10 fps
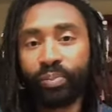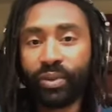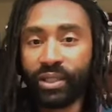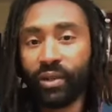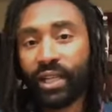
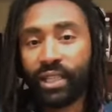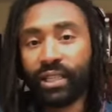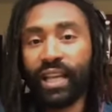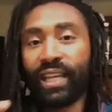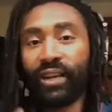but so I took
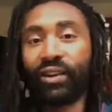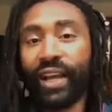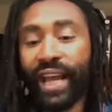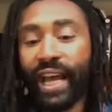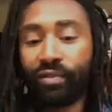that year and a
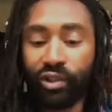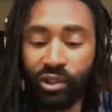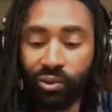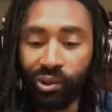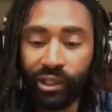half to
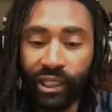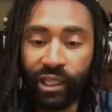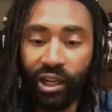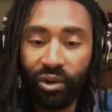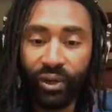just really
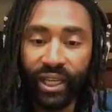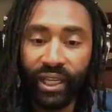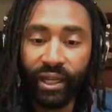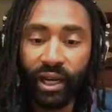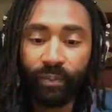hone
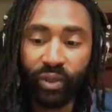in on,